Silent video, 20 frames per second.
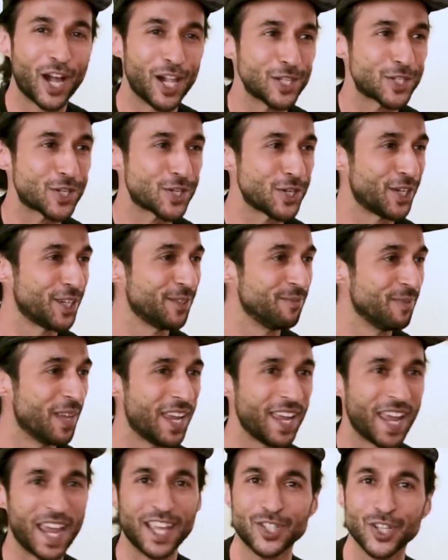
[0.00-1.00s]
culture,
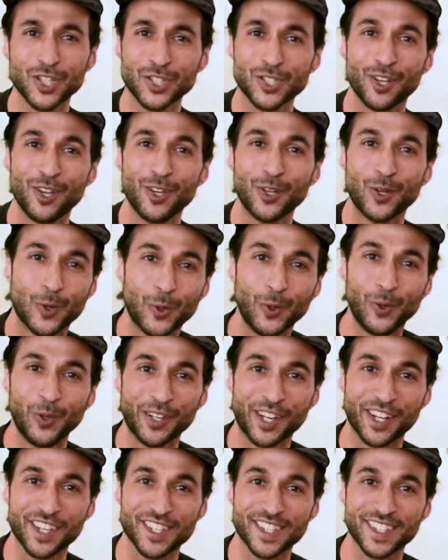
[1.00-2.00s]
and just
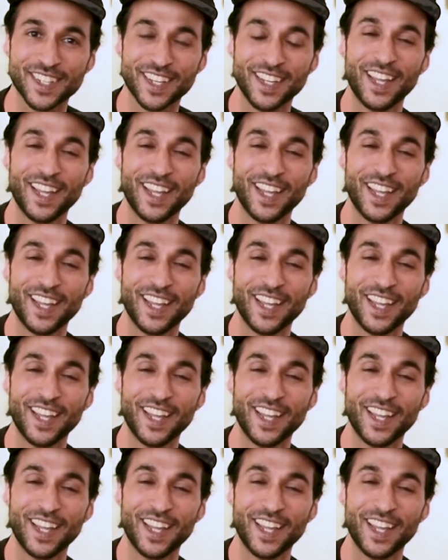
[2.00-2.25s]
coolness.